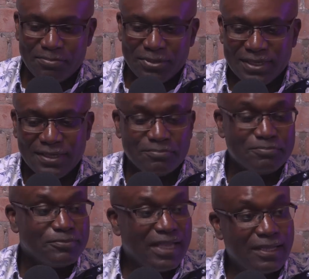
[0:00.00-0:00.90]
putting it
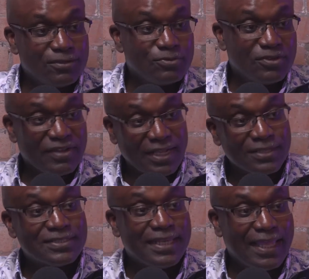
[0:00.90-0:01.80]
with a
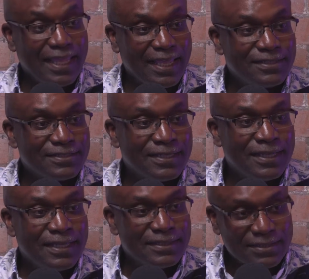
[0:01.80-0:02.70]
gun to their heads,
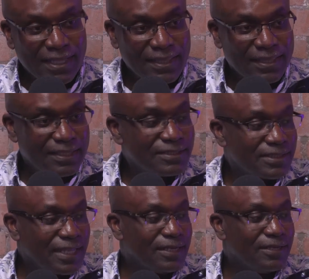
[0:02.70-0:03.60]
sign
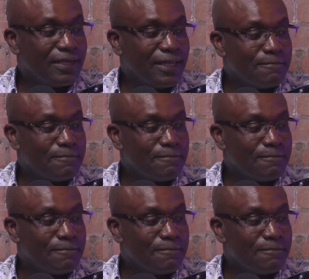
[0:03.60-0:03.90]
this and